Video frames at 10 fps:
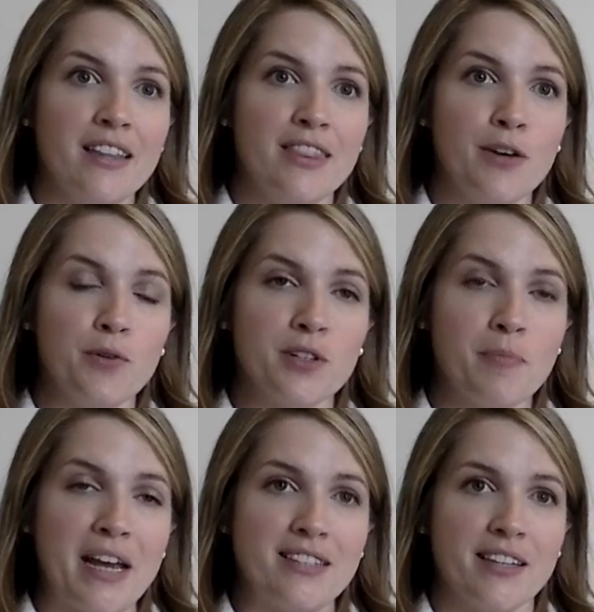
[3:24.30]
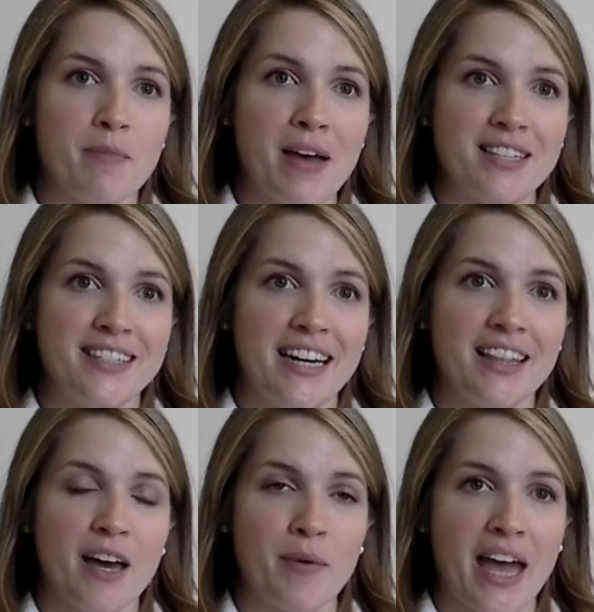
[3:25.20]
Those are based on the best data
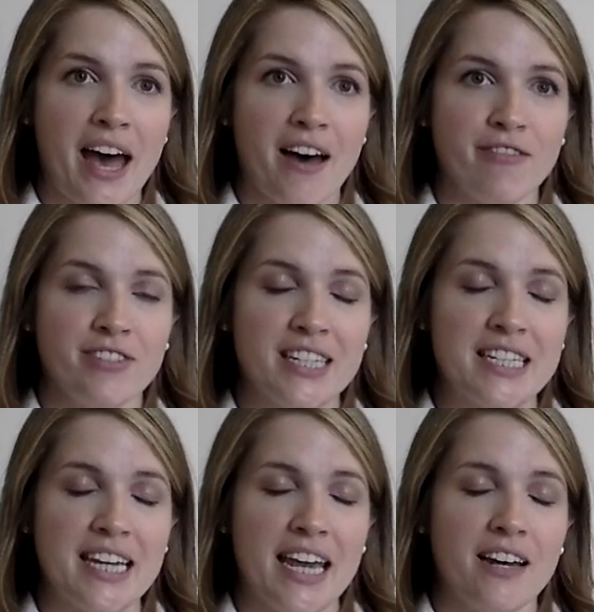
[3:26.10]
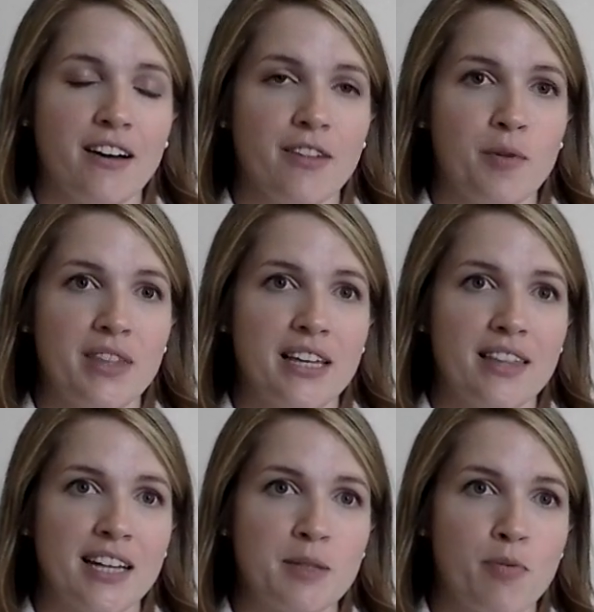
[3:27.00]
that we have to date, although we think
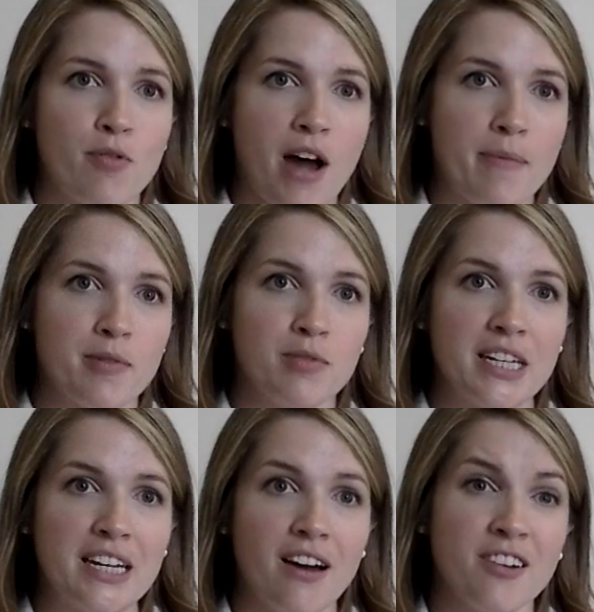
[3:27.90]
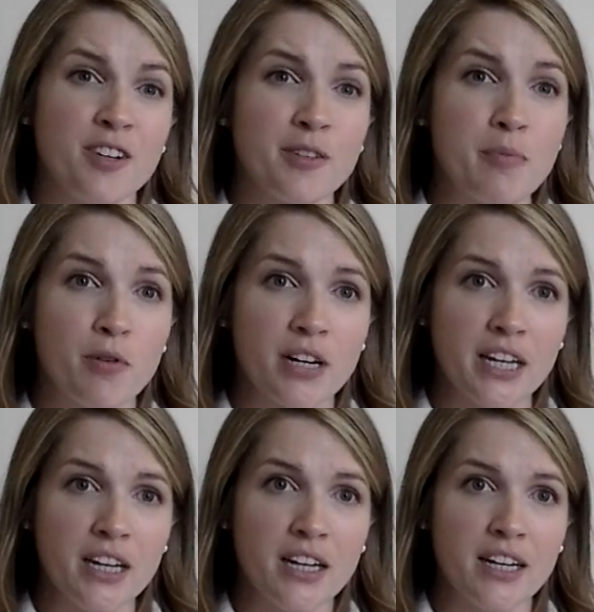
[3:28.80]
that's probably
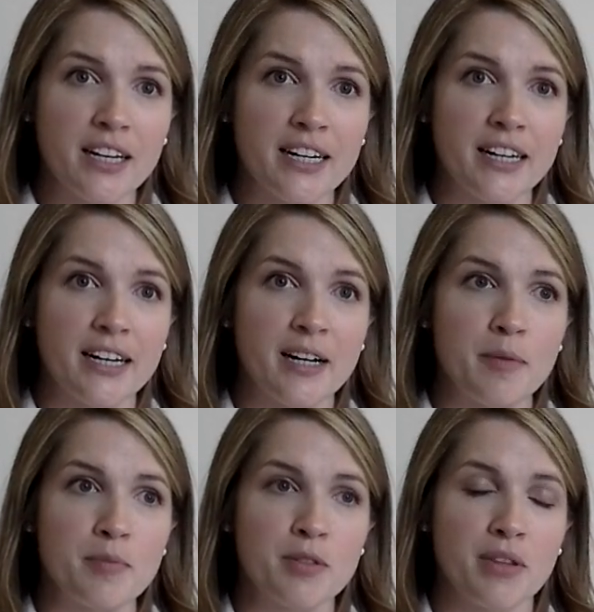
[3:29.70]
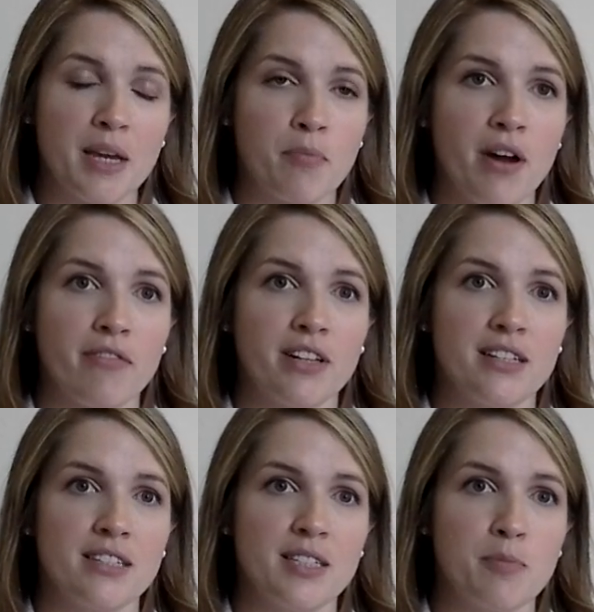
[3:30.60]
underreporting. So we think
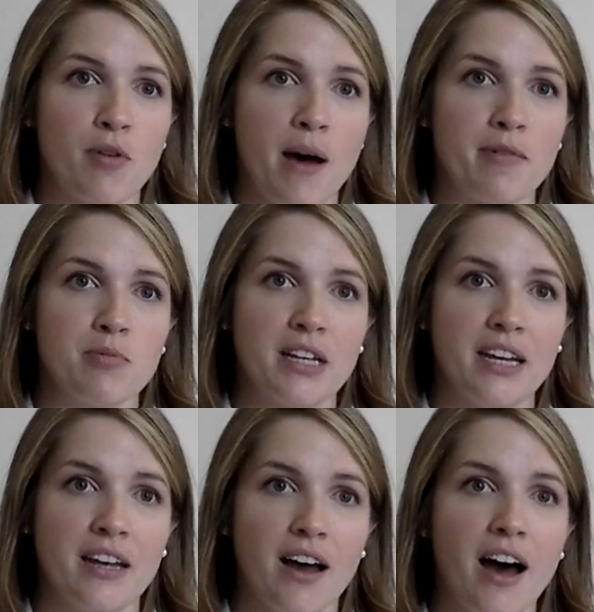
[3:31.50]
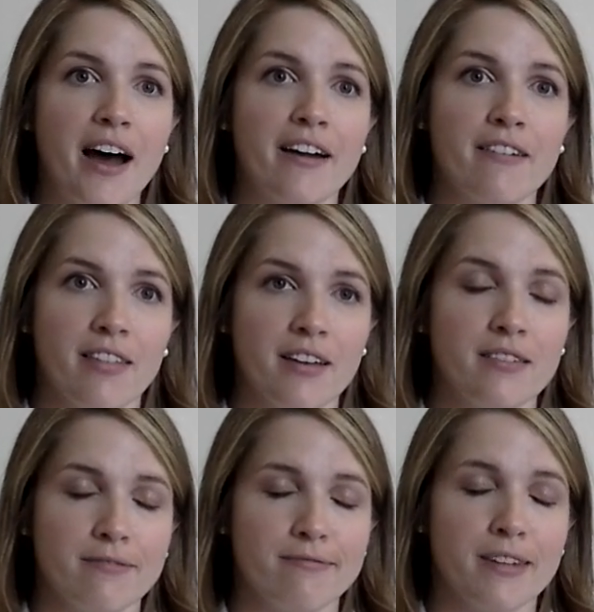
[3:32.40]
prevalence is probably higher
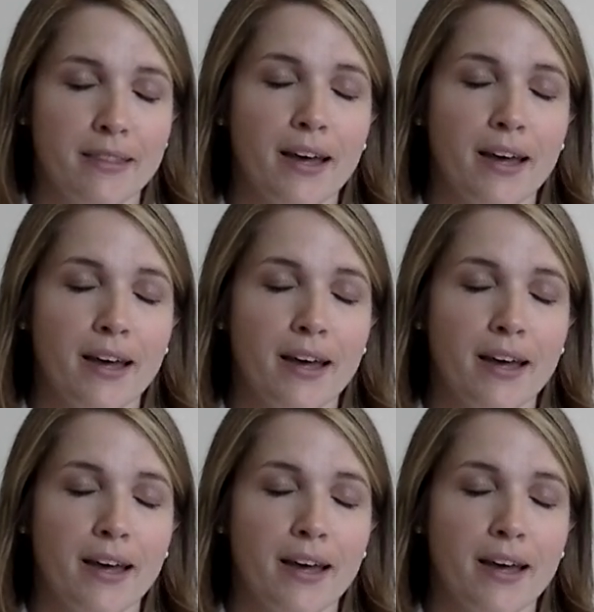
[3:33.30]
than